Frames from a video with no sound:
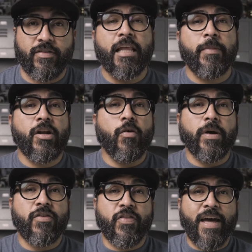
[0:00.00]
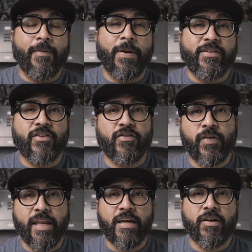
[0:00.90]
Let me know what you thought about this
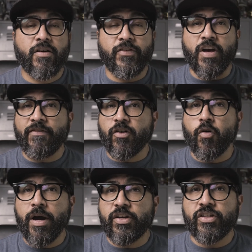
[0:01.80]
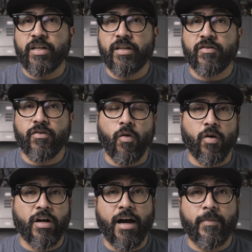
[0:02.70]
video. If you have questions or
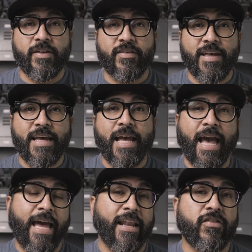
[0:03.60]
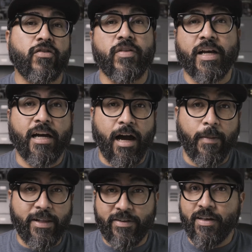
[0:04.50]
comments, add it to the
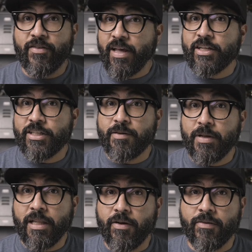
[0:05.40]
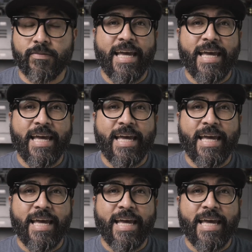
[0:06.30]
comments section below.